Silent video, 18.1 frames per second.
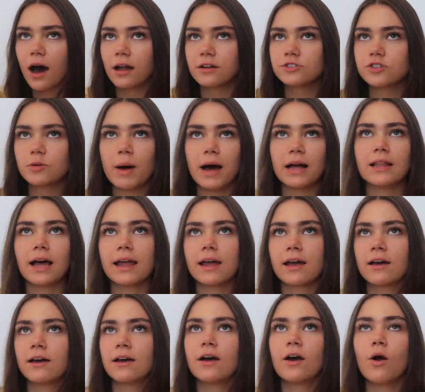£100, like,
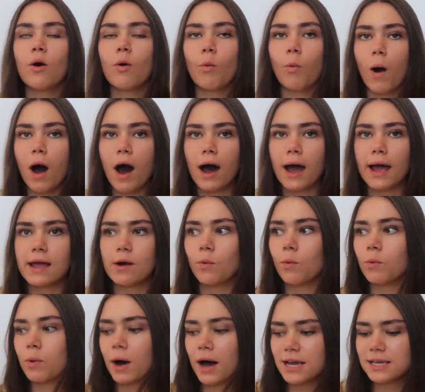why
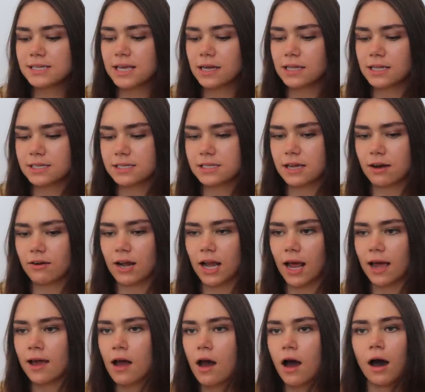is that necessary?
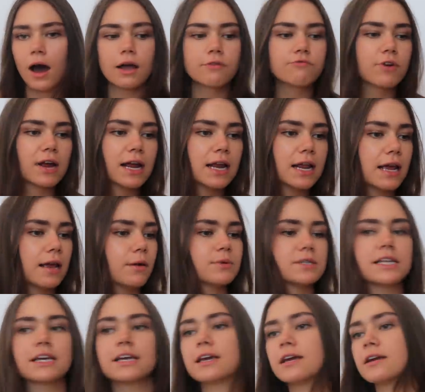Like, I really
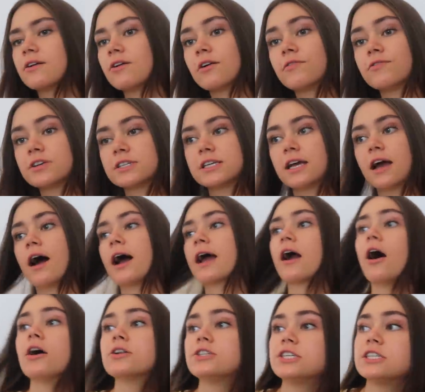was thinking, God, Flossie, I
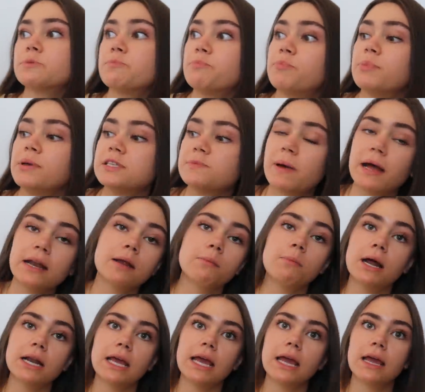can't just be spending
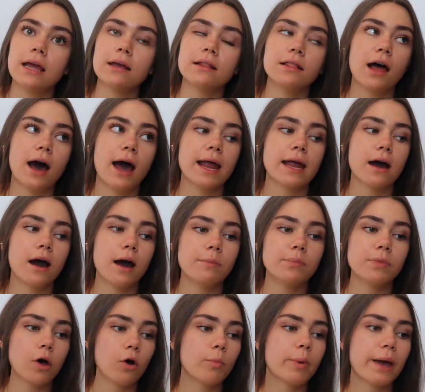money like
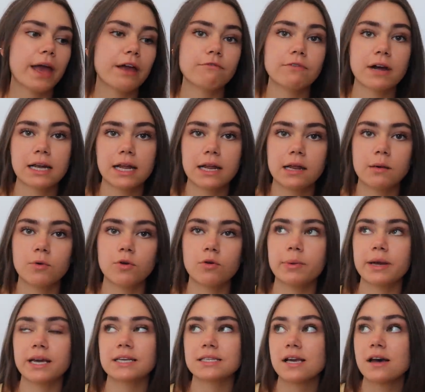I'm not paying rent anymore,
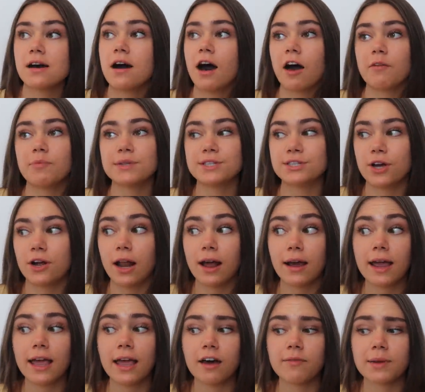because I've been so
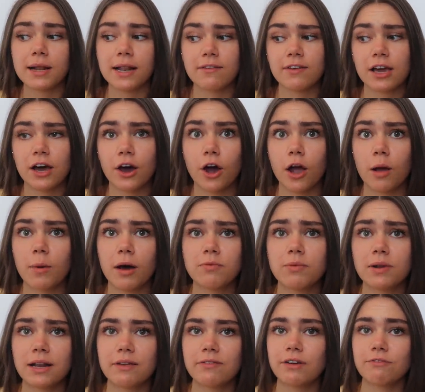lucky. I've been living at home, I've
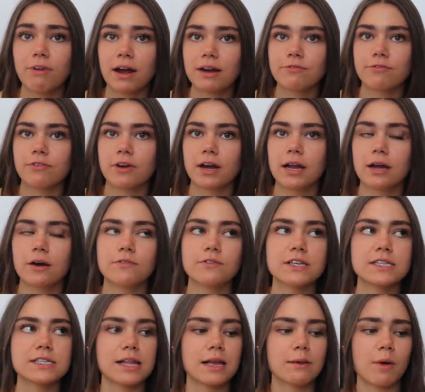been living rent free.
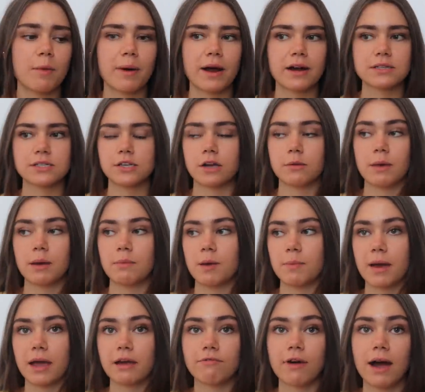Obviously my parents don't make me
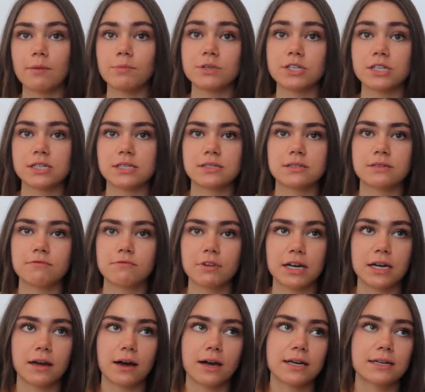pay rent, which is
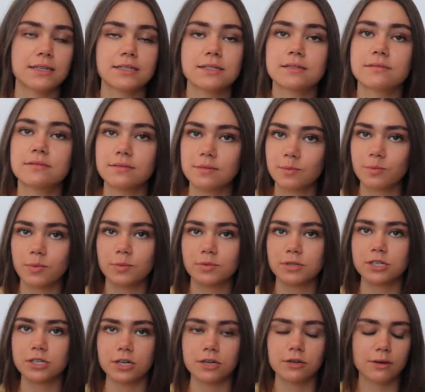really nice.
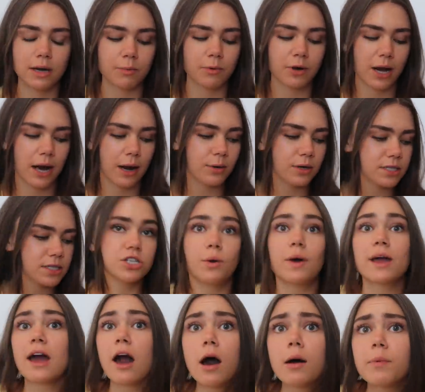Props to you, Emma and Howard. So
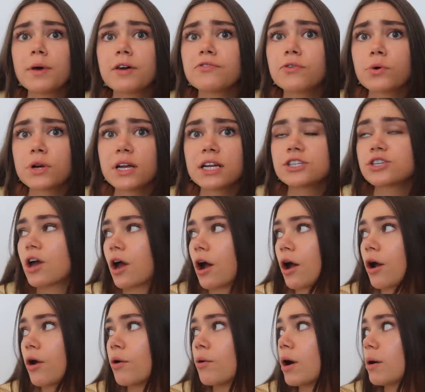I can't be affording to
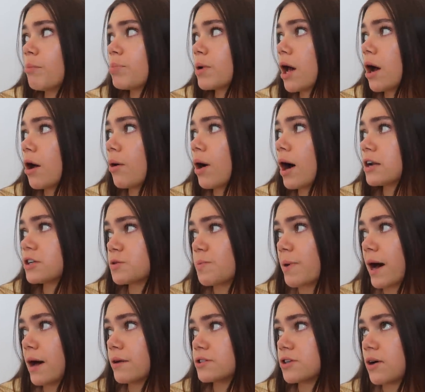go and blow
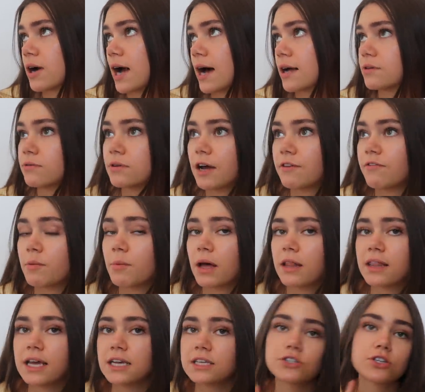£100 on candle every
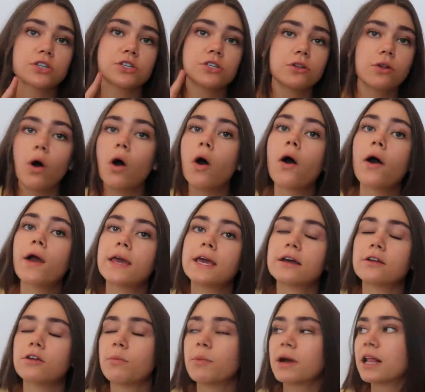month. It's just not
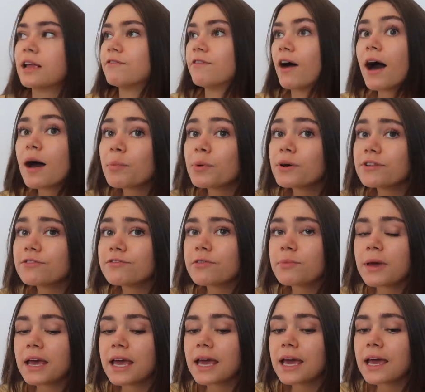economically viable for
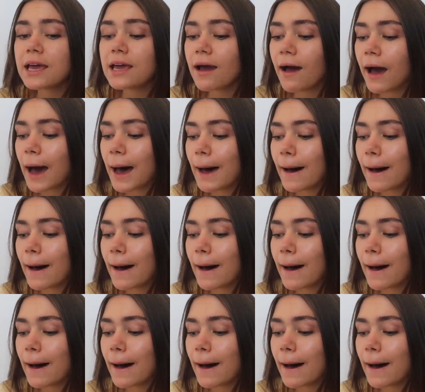me.